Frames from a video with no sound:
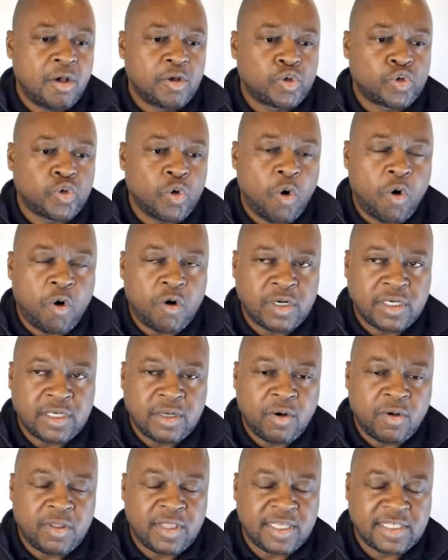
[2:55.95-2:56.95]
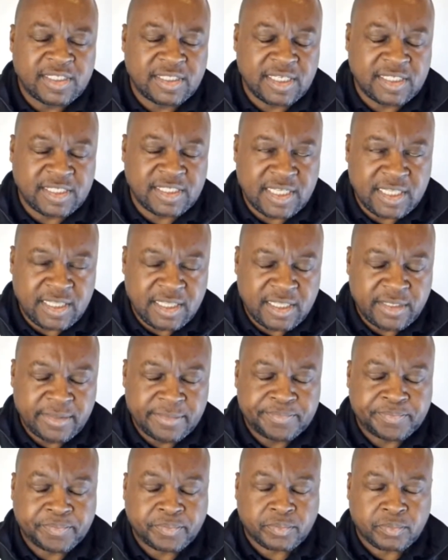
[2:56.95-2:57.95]
So on the 16th,
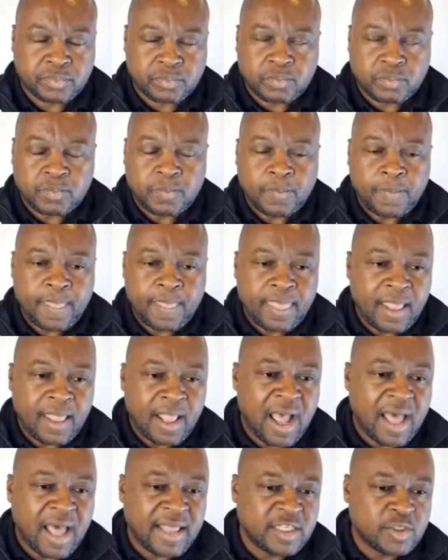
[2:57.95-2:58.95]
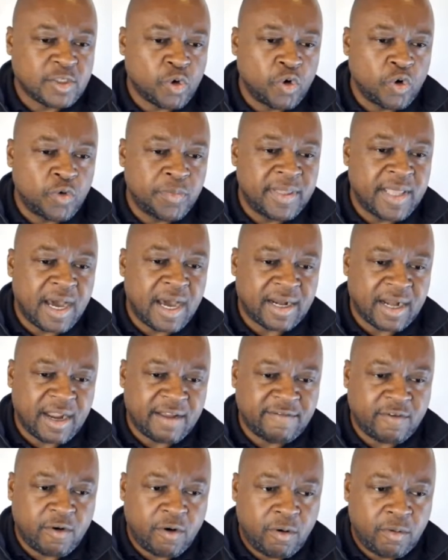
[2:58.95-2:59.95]
there's going to be the
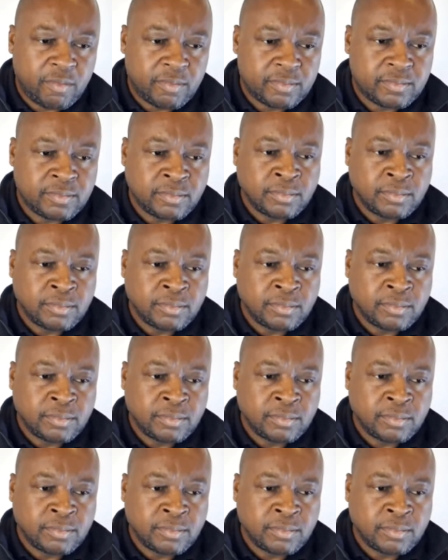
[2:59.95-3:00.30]
arrival,